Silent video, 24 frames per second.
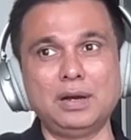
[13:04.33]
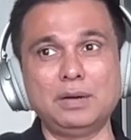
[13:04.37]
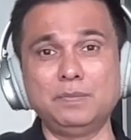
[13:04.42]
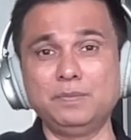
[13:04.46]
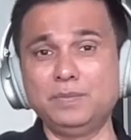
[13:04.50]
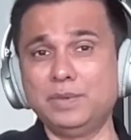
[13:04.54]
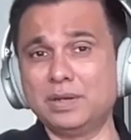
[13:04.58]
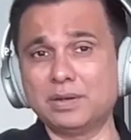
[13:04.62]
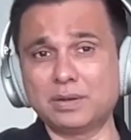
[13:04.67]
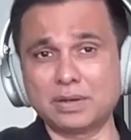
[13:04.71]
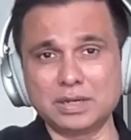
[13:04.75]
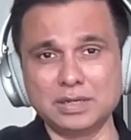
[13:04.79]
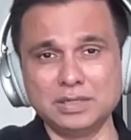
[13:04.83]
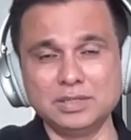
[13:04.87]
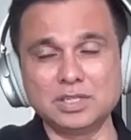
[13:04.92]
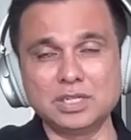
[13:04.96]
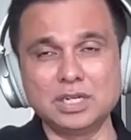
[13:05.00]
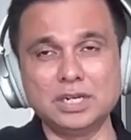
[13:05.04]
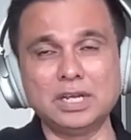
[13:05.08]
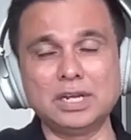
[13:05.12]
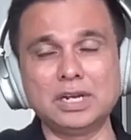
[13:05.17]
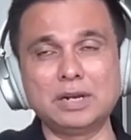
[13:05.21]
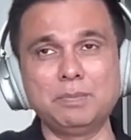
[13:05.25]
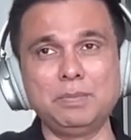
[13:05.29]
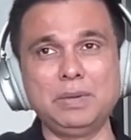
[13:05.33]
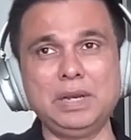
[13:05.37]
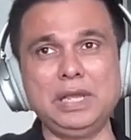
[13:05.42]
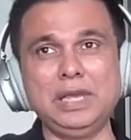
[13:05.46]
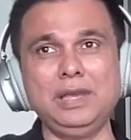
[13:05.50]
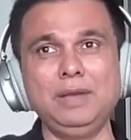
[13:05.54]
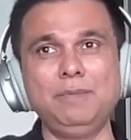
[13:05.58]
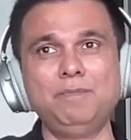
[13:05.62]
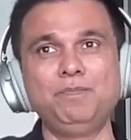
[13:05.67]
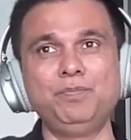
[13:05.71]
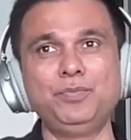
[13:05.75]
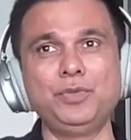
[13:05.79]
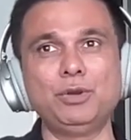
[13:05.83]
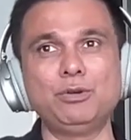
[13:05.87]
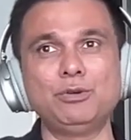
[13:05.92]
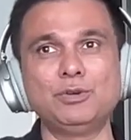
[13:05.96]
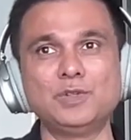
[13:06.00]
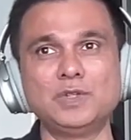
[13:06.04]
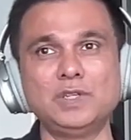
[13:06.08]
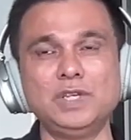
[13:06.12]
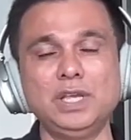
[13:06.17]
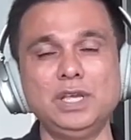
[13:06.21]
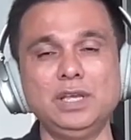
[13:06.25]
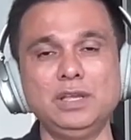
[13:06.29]
We are considerably
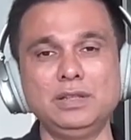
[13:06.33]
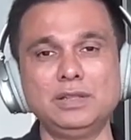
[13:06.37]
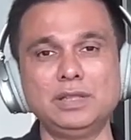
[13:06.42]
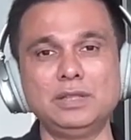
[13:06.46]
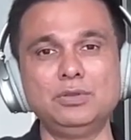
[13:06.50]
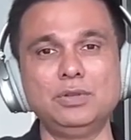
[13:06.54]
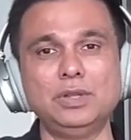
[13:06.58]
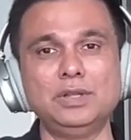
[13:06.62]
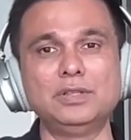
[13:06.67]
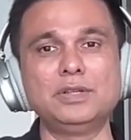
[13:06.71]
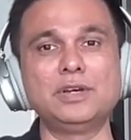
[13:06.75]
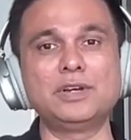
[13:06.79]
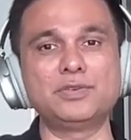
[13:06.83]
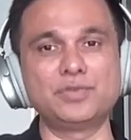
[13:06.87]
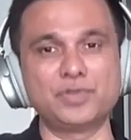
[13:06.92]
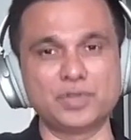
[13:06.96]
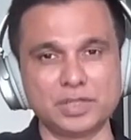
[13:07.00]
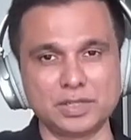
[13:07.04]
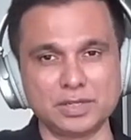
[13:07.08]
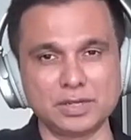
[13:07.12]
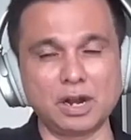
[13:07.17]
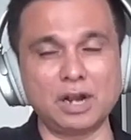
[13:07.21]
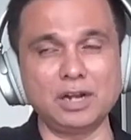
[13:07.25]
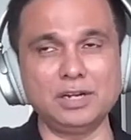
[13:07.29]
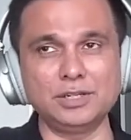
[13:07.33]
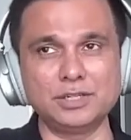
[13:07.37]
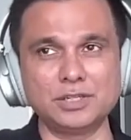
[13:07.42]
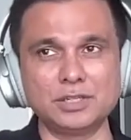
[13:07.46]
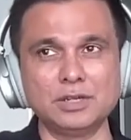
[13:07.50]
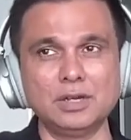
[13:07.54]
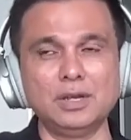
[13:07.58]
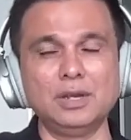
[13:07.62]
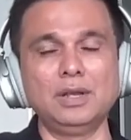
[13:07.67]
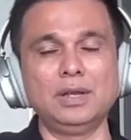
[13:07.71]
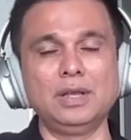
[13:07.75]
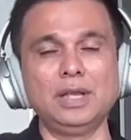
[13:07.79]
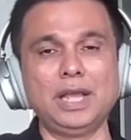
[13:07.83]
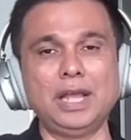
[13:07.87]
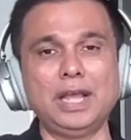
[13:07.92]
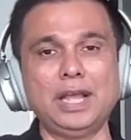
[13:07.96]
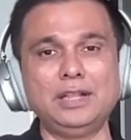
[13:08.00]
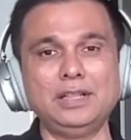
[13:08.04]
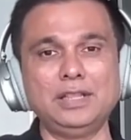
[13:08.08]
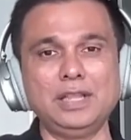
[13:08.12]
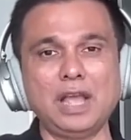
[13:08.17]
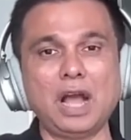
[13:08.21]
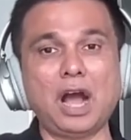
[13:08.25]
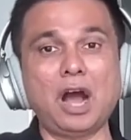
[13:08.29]
seeing the results,
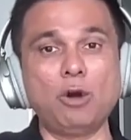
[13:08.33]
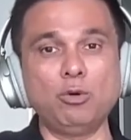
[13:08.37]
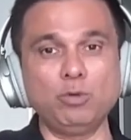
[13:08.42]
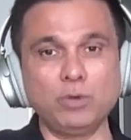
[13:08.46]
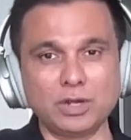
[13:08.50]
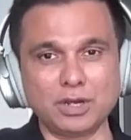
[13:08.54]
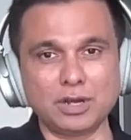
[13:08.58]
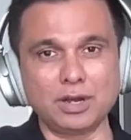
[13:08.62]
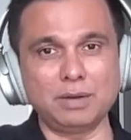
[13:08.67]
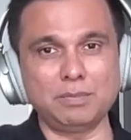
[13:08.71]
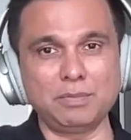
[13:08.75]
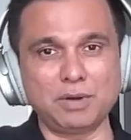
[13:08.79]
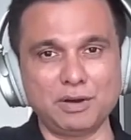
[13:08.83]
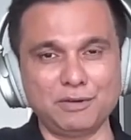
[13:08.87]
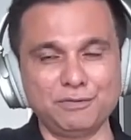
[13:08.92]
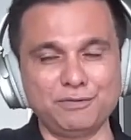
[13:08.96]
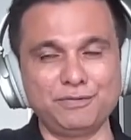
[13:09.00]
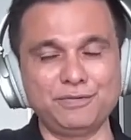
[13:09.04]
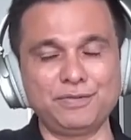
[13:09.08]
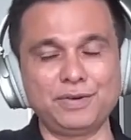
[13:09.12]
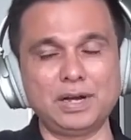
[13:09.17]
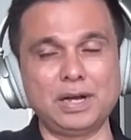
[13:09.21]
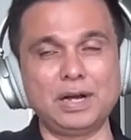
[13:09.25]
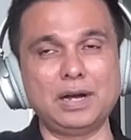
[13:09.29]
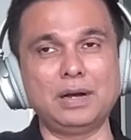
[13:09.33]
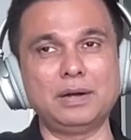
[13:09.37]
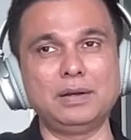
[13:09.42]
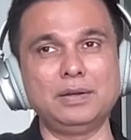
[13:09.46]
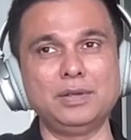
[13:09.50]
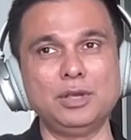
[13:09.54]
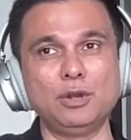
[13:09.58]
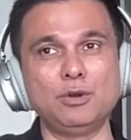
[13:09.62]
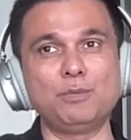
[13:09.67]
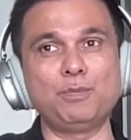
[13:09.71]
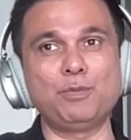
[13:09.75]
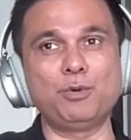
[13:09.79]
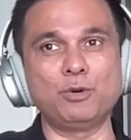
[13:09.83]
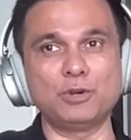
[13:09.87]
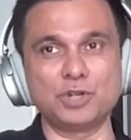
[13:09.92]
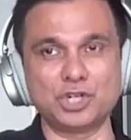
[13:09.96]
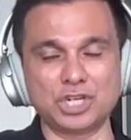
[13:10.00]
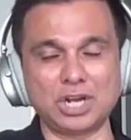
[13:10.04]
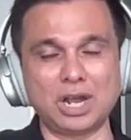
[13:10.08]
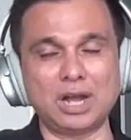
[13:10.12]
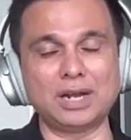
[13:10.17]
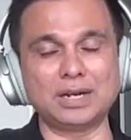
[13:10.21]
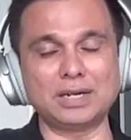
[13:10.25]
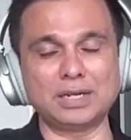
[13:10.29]
and the outcome of post
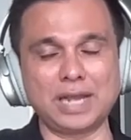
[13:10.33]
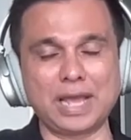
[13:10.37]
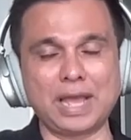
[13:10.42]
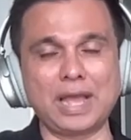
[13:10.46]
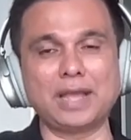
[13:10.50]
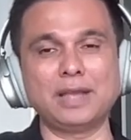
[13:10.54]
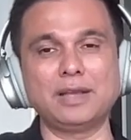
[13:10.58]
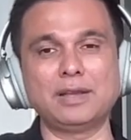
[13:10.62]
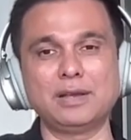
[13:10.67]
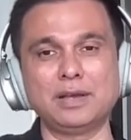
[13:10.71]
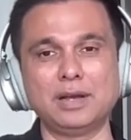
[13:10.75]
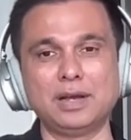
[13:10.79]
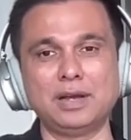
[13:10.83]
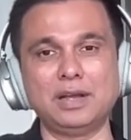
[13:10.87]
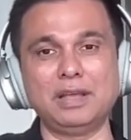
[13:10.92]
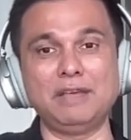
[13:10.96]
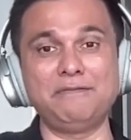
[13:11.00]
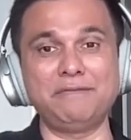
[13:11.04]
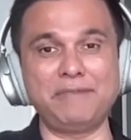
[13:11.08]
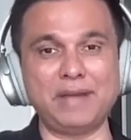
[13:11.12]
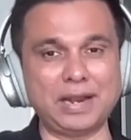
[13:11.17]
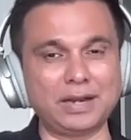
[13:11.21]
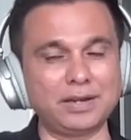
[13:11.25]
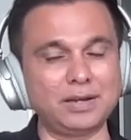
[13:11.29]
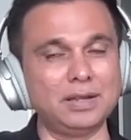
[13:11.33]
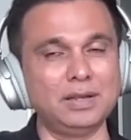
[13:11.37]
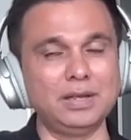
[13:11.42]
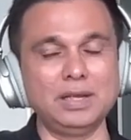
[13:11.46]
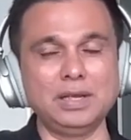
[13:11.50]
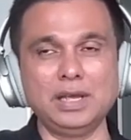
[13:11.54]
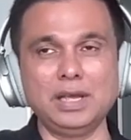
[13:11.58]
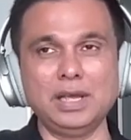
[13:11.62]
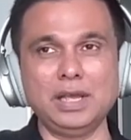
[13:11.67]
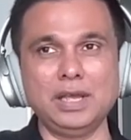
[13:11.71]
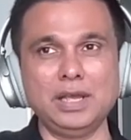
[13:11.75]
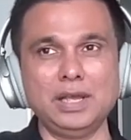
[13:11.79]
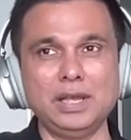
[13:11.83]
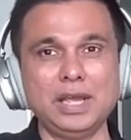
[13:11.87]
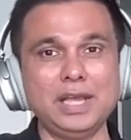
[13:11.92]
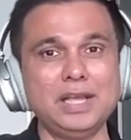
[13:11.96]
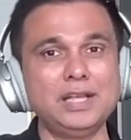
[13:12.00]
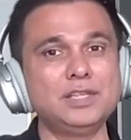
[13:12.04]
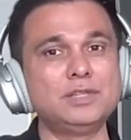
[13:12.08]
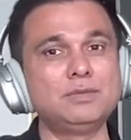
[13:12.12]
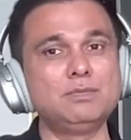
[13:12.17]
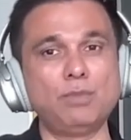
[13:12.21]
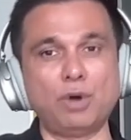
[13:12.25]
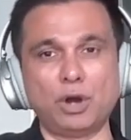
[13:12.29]
Shark Tank effect
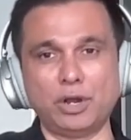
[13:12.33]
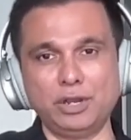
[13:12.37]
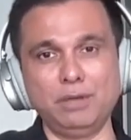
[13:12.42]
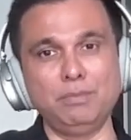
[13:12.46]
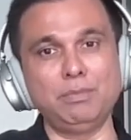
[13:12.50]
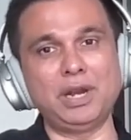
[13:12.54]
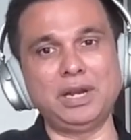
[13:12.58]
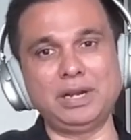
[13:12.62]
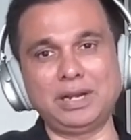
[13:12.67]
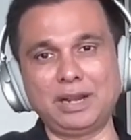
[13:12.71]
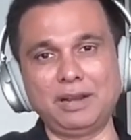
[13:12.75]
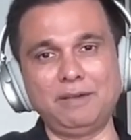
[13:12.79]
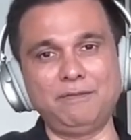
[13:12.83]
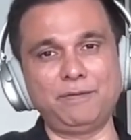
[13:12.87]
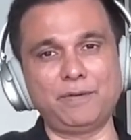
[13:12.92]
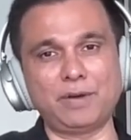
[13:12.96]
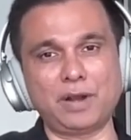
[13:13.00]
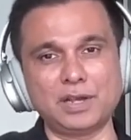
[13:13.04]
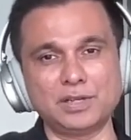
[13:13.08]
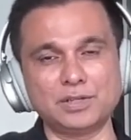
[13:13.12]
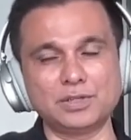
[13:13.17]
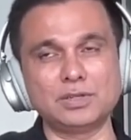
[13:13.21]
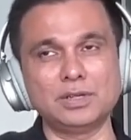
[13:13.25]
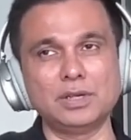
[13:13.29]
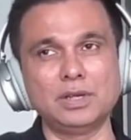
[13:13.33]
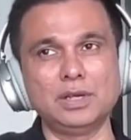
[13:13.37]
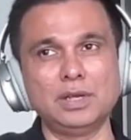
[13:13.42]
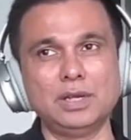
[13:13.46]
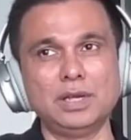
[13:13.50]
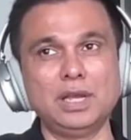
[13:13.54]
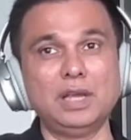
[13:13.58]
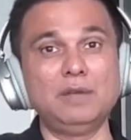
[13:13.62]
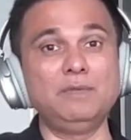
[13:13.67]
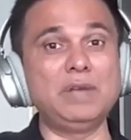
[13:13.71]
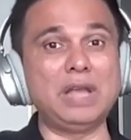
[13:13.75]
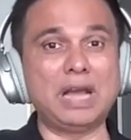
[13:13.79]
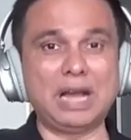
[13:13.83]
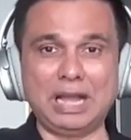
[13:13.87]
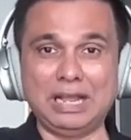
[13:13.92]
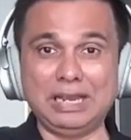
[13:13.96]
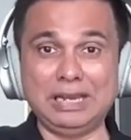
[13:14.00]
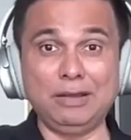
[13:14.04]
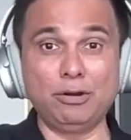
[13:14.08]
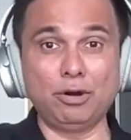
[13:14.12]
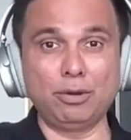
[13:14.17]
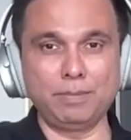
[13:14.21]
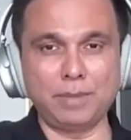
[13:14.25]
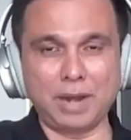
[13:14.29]
is monumental for us, and we're
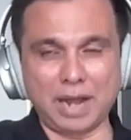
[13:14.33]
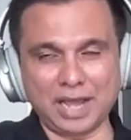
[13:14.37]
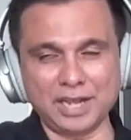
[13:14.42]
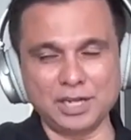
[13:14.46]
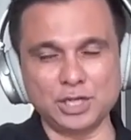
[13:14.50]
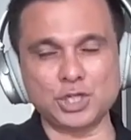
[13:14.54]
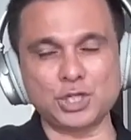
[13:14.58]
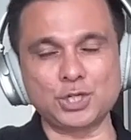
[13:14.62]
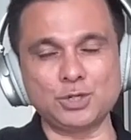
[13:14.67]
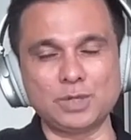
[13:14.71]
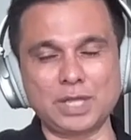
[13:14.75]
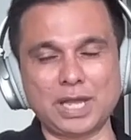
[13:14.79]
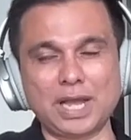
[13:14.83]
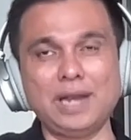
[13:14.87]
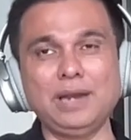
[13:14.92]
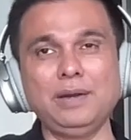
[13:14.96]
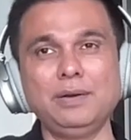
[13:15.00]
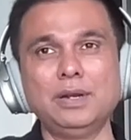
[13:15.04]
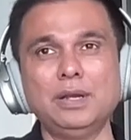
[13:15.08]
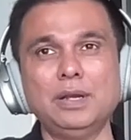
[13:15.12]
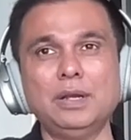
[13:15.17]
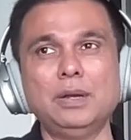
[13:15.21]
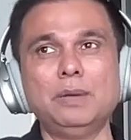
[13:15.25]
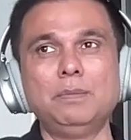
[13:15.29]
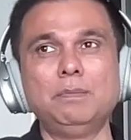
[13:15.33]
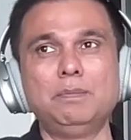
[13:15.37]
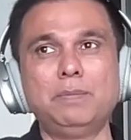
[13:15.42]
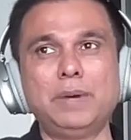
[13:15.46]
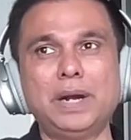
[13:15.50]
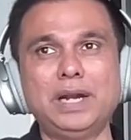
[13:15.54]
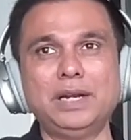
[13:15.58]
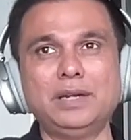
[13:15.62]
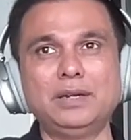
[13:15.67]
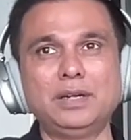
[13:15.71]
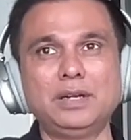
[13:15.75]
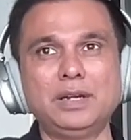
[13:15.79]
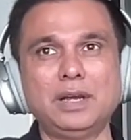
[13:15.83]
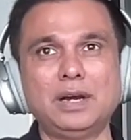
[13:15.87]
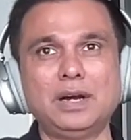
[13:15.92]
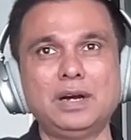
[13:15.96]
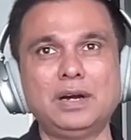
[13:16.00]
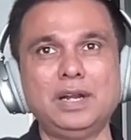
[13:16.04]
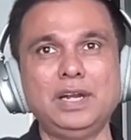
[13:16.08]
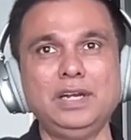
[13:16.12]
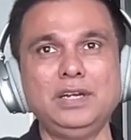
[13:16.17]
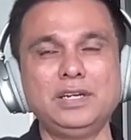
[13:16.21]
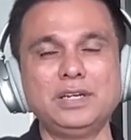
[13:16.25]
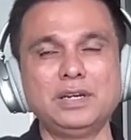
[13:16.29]
highly obliged to that. But
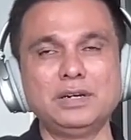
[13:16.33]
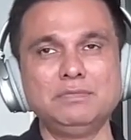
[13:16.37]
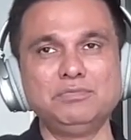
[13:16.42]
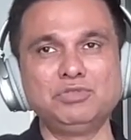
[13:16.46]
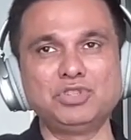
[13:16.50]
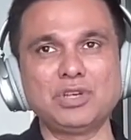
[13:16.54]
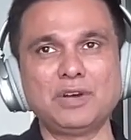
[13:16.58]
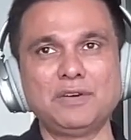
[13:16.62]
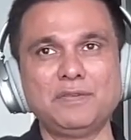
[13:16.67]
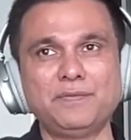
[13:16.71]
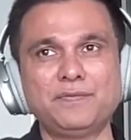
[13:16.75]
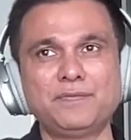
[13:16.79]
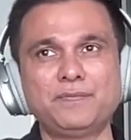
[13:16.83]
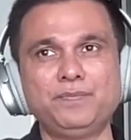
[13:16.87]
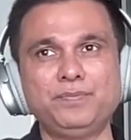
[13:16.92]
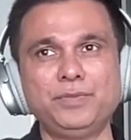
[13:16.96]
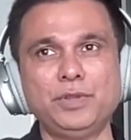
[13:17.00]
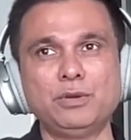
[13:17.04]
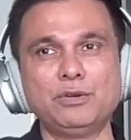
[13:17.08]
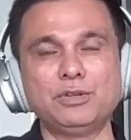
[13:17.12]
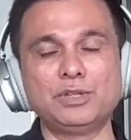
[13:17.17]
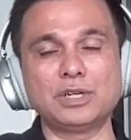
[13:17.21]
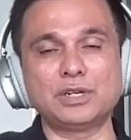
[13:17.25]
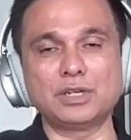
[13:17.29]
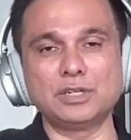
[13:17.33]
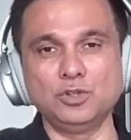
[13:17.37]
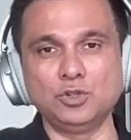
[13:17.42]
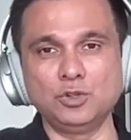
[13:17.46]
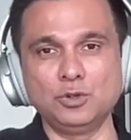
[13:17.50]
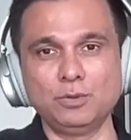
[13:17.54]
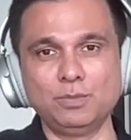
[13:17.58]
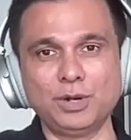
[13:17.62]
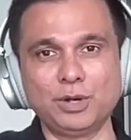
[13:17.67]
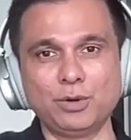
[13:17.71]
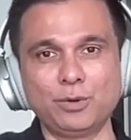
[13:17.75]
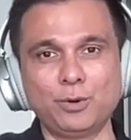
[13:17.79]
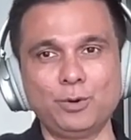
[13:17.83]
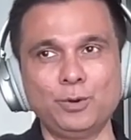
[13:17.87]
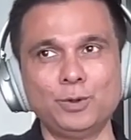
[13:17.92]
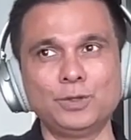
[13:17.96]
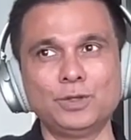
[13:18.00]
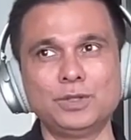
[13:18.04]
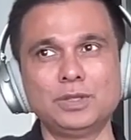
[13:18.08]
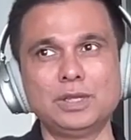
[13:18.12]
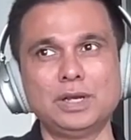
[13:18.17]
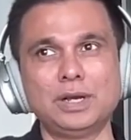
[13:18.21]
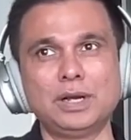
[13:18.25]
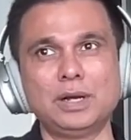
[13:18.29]
in terms of the consumer growth,
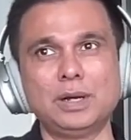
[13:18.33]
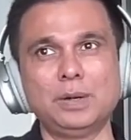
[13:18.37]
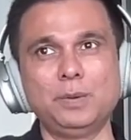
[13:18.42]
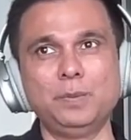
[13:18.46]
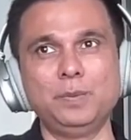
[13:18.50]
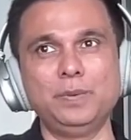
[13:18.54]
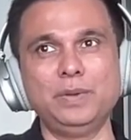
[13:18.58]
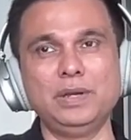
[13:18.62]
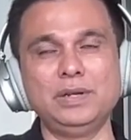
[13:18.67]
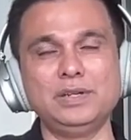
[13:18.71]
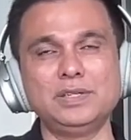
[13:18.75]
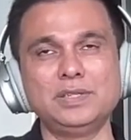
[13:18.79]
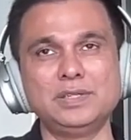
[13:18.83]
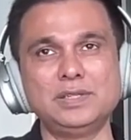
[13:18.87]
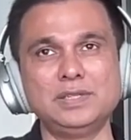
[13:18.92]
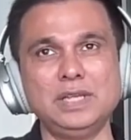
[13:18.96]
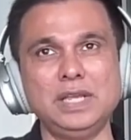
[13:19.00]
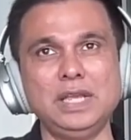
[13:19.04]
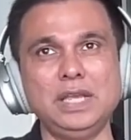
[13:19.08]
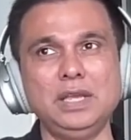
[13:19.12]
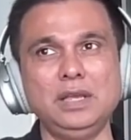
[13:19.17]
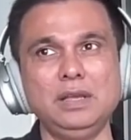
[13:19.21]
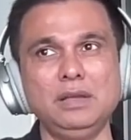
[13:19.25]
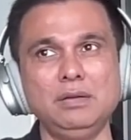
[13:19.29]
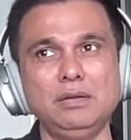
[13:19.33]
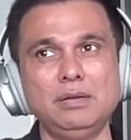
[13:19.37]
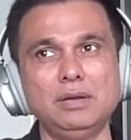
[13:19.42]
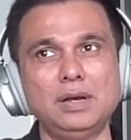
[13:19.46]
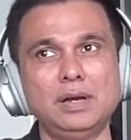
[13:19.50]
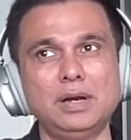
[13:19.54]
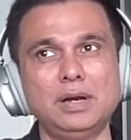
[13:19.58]
we are seeing